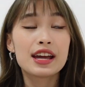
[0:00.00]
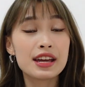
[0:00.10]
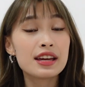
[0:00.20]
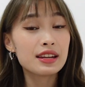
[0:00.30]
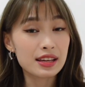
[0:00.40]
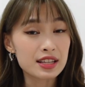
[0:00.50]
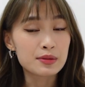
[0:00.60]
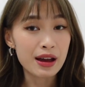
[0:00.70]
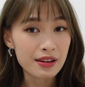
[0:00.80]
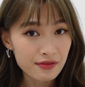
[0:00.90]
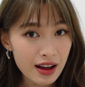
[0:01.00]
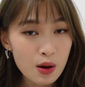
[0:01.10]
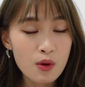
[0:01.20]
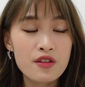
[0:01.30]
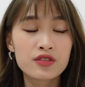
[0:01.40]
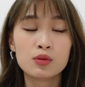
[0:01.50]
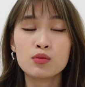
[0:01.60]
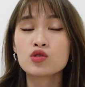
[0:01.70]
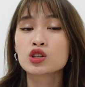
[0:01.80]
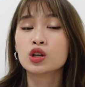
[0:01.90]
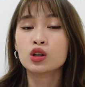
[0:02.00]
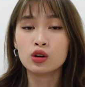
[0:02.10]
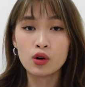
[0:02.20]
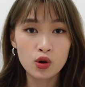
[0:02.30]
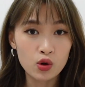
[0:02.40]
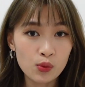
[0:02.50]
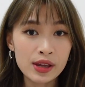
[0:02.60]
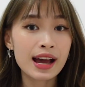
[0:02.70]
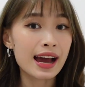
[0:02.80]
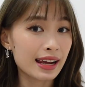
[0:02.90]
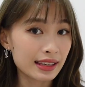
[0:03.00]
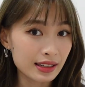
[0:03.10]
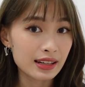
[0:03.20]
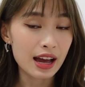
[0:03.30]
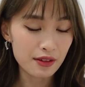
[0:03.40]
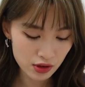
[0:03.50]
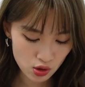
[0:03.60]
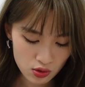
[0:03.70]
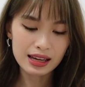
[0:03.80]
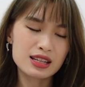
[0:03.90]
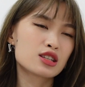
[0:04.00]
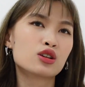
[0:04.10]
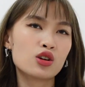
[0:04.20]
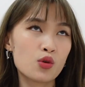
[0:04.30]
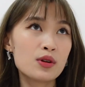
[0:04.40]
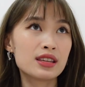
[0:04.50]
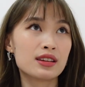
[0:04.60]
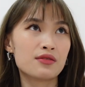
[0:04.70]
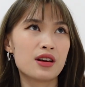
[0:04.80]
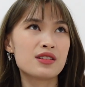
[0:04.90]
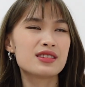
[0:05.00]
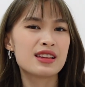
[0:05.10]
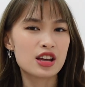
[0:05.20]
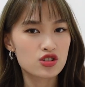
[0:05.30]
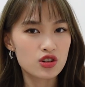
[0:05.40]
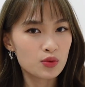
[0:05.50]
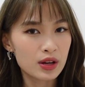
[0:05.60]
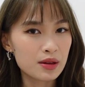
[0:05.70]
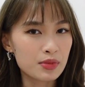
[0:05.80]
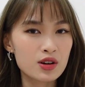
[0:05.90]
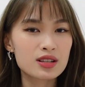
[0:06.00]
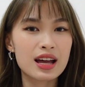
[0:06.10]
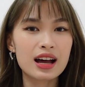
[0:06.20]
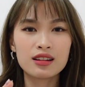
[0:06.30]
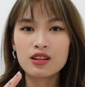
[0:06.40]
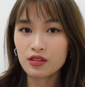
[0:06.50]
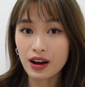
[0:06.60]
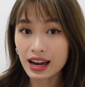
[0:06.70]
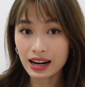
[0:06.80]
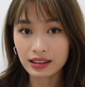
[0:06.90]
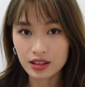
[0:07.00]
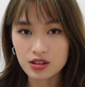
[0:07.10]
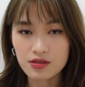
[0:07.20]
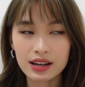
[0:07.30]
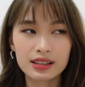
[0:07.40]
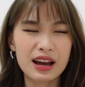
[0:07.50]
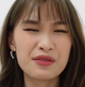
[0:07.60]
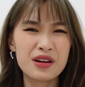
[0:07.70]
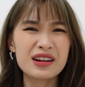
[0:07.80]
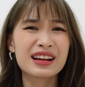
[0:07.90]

It is by far one of the most glowy highlighter that I've used. It is glowy in a very natural way because there are a lot of highlighters, right, that are very